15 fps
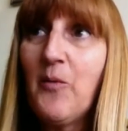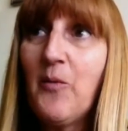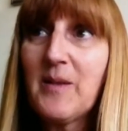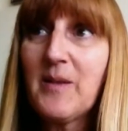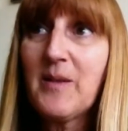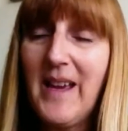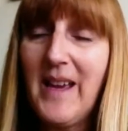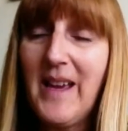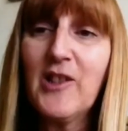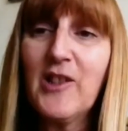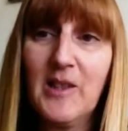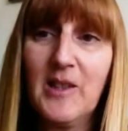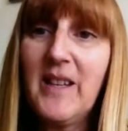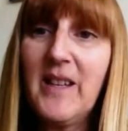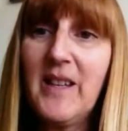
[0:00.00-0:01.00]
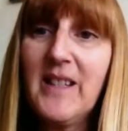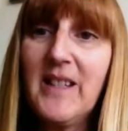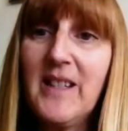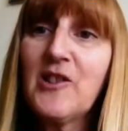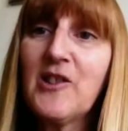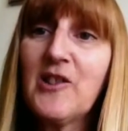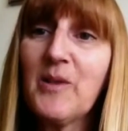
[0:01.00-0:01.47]
was managing the
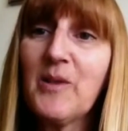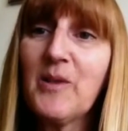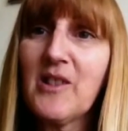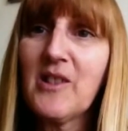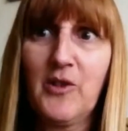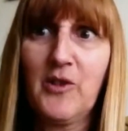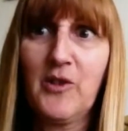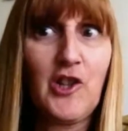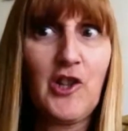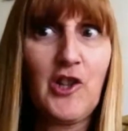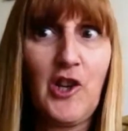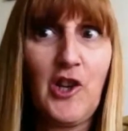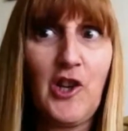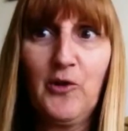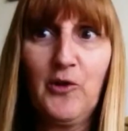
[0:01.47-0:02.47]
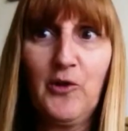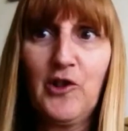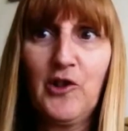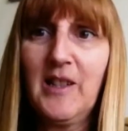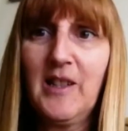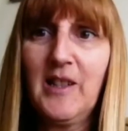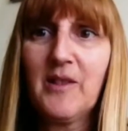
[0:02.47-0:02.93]
medication because there was so
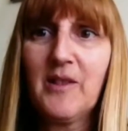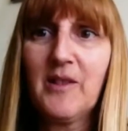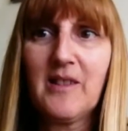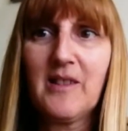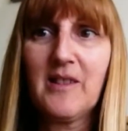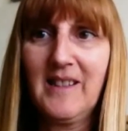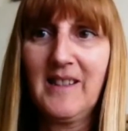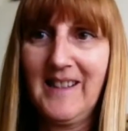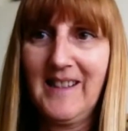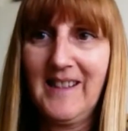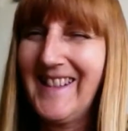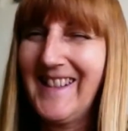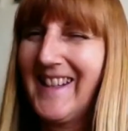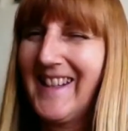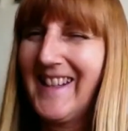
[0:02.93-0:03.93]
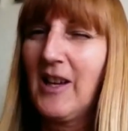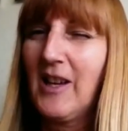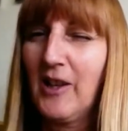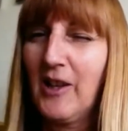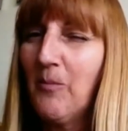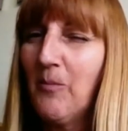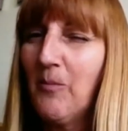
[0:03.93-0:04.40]
much, and it did get
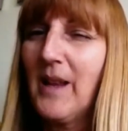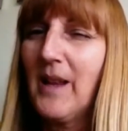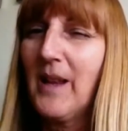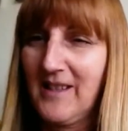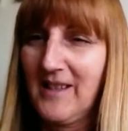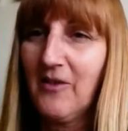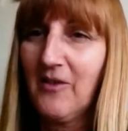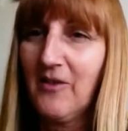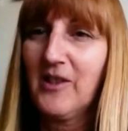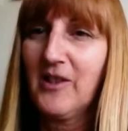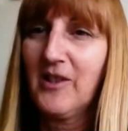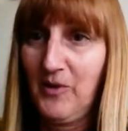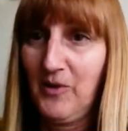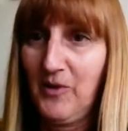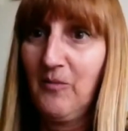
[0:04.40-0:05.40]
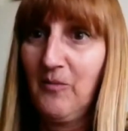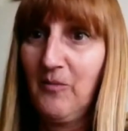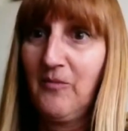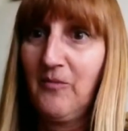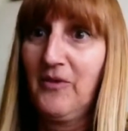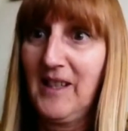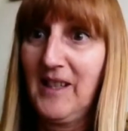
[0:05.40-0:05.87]
quite complex because obviously there was
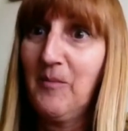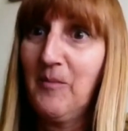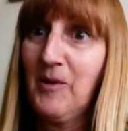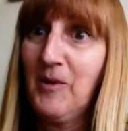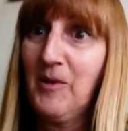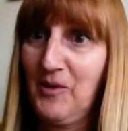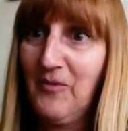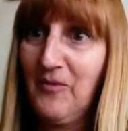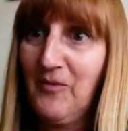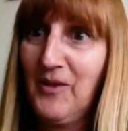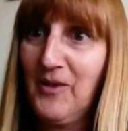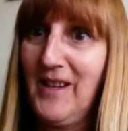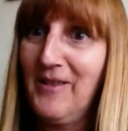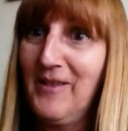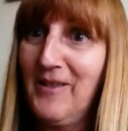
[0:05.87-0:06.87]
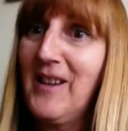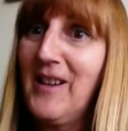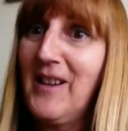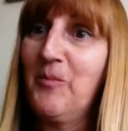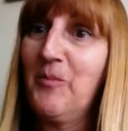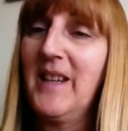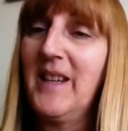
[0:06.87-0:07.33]
some for the chemo, some for the
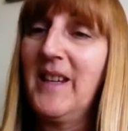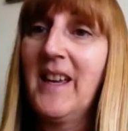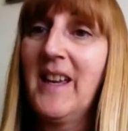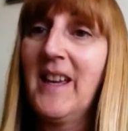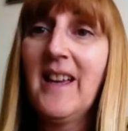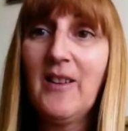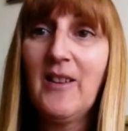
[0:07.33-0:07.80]
radiotherapy,